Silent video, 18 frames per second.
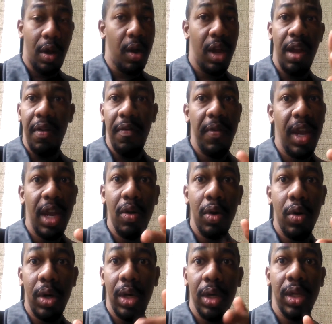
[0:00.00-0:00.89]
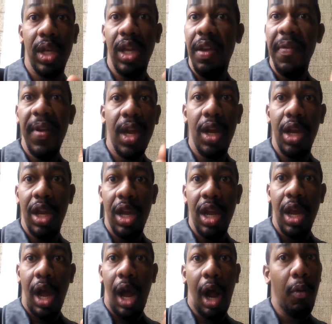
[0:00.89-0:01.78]
If he, if he,
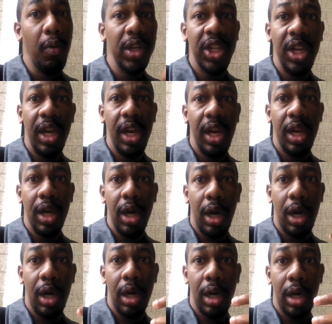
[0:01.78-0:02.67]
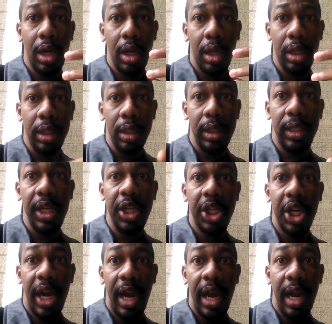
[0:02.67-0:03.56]
I wish he uh,
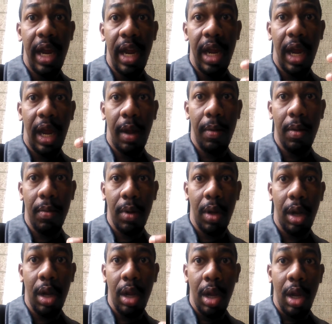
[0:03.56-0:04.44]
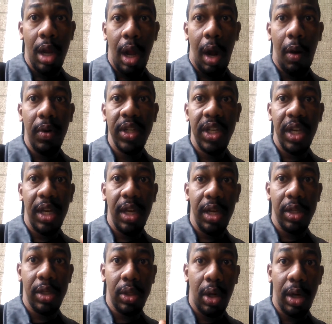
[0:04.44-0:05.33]
DJ. Uh, I wish
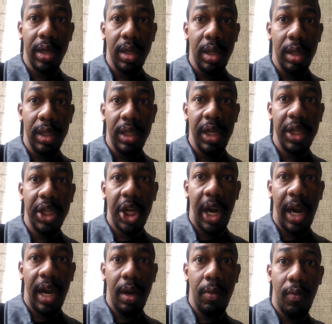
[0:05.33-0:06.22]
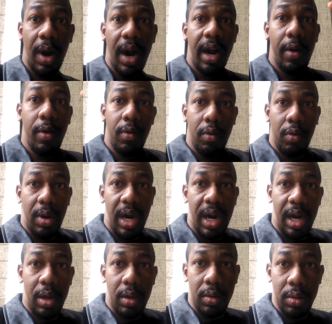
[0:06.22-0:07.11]
he start DJing right
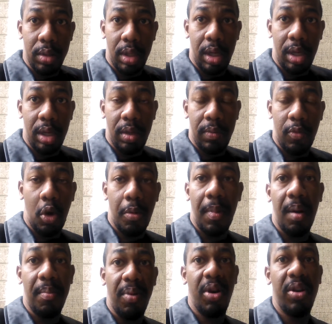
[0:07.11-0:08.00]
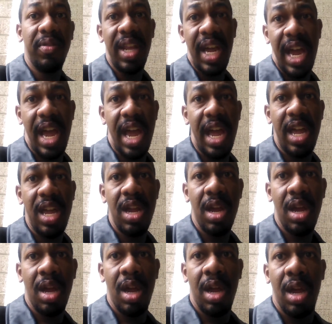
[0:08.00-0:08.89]
around um, on my birthday
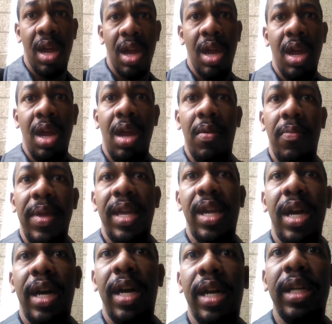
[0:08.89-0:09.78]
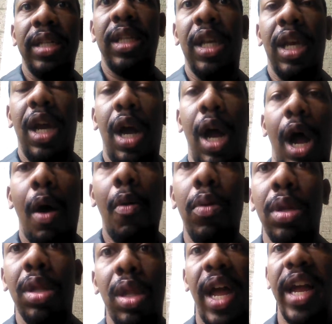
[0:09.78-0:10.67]
because I
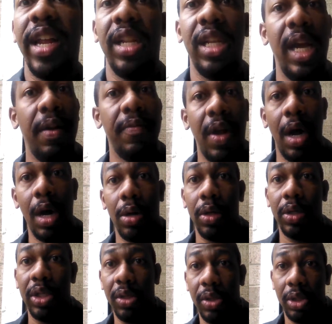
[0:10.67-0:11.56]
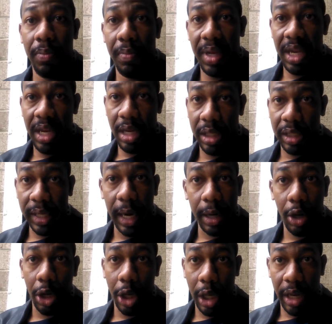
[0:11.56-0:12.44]
would like to have the honor to meet
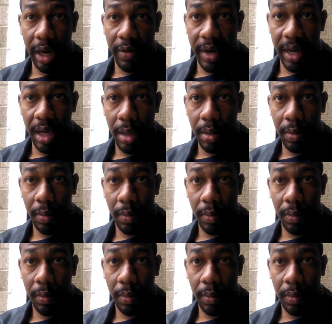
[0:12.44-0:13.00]
Tyler Clary.